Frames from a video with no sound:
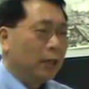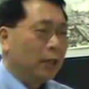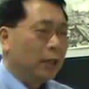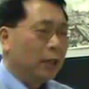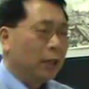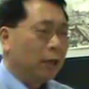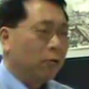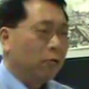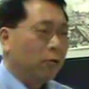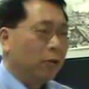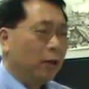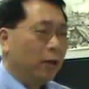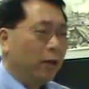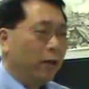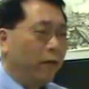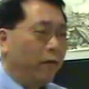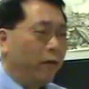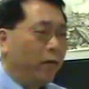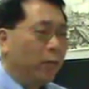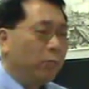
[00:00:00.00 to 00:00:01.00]
Now,
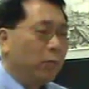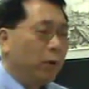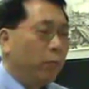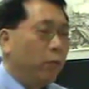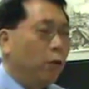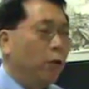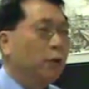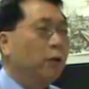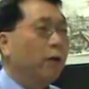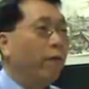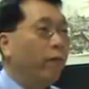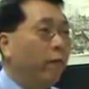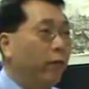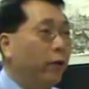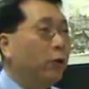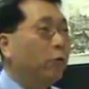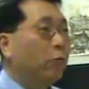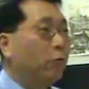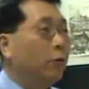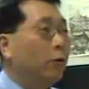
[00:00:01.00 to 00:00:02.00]
from the point of
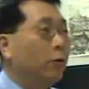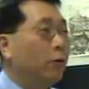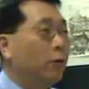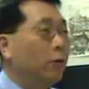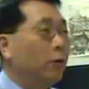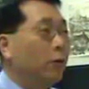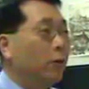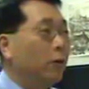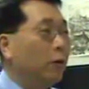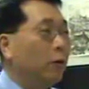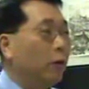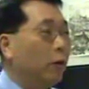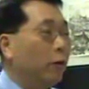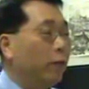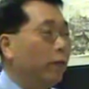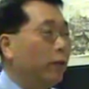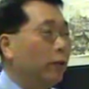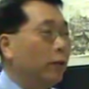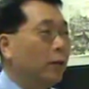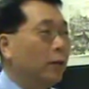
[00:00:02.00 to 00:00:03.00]
view
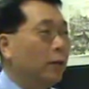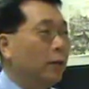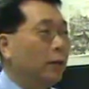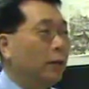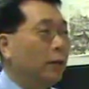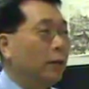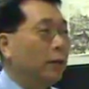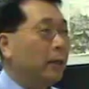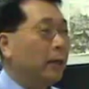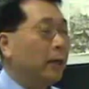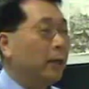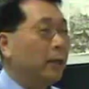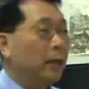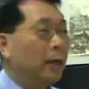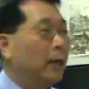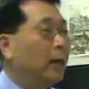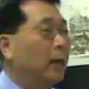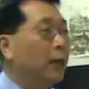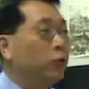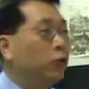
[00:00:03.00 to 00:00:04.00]
of
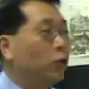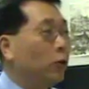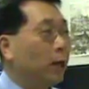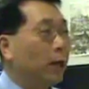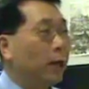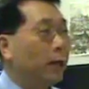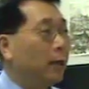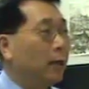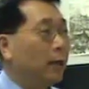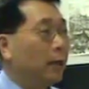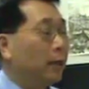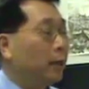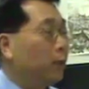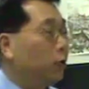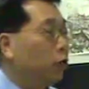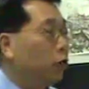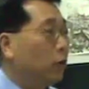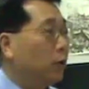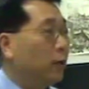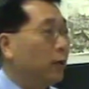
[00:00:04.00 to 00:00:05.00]
another country like
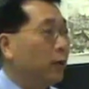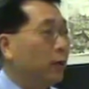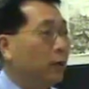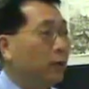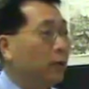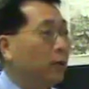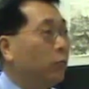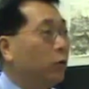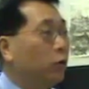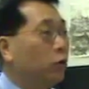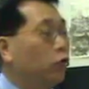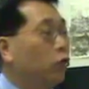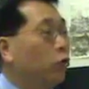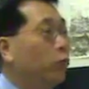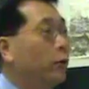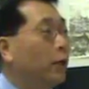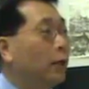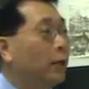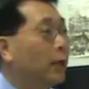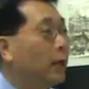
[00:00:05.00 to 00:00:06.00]
some of the
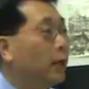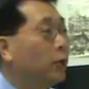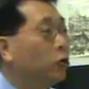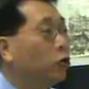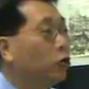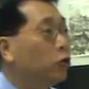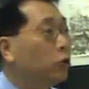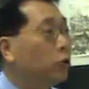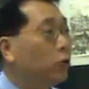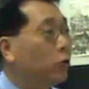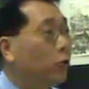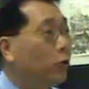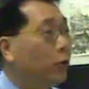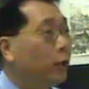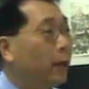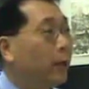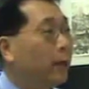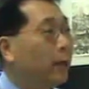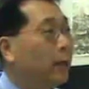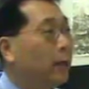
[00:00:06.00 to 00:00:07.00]
European countries or
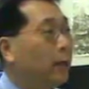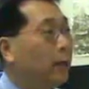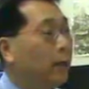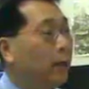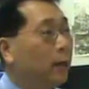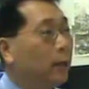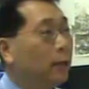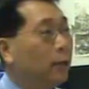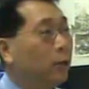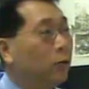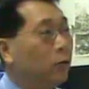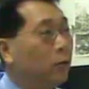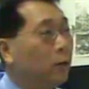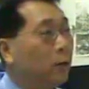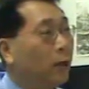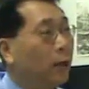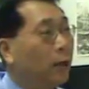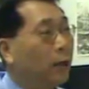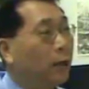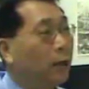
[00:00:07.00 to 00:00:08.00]
like the
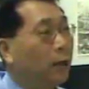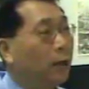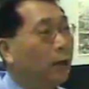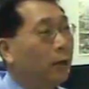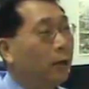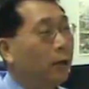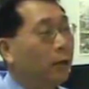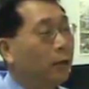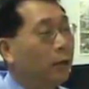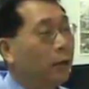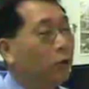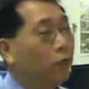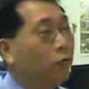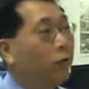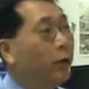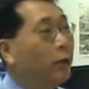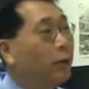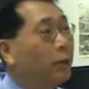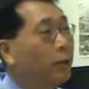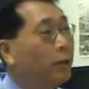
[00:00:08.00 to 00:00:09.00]

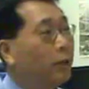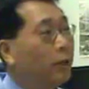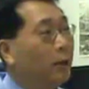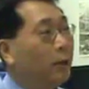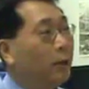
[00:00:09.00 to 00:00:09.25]
U.S.,